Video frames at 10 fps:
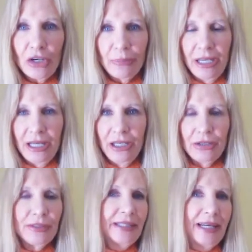are being
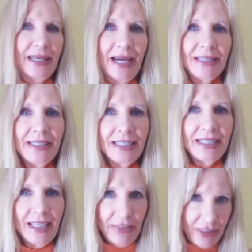used against
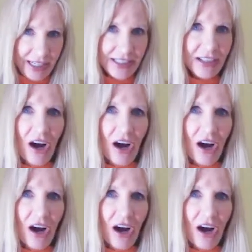us in these